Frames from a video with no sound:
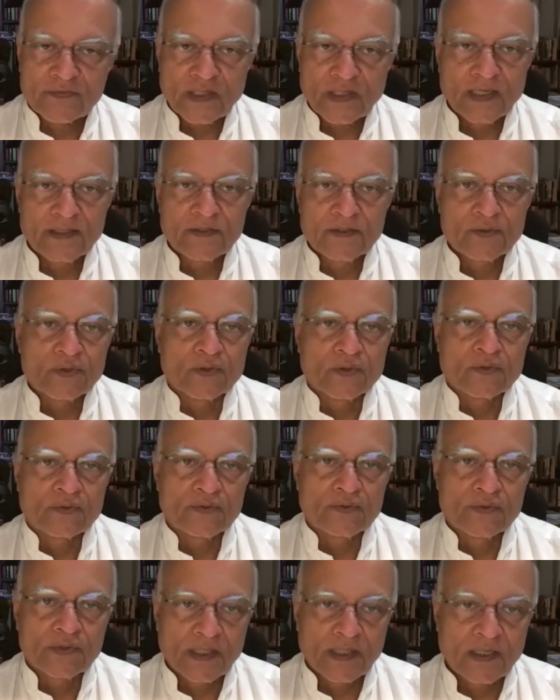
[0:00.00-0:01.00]
I don't know.
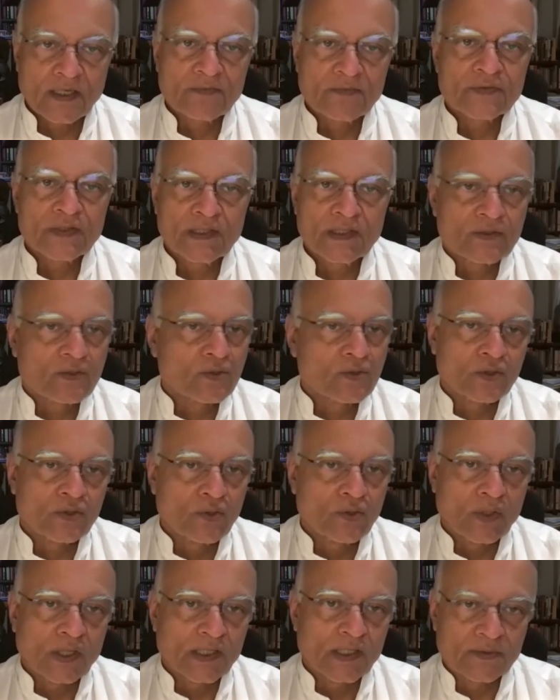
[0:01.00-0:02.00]
Thereafter, it could
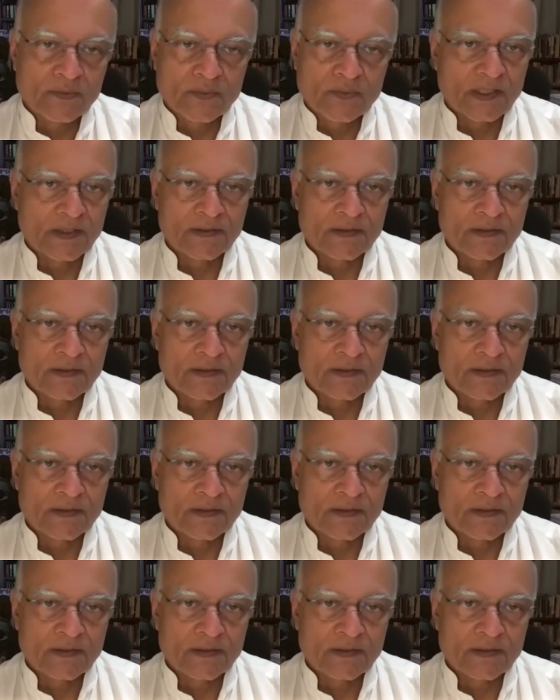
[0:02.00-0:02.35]
go either way.